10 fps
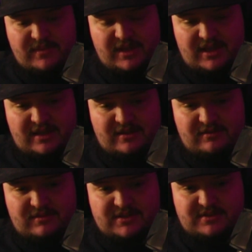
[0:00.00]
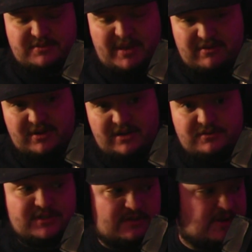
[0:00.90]
And this was back when I
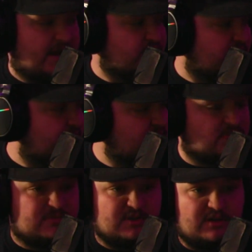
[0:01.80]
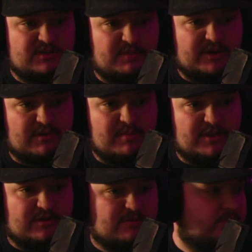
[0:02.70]
used to actually talk to my grandmother.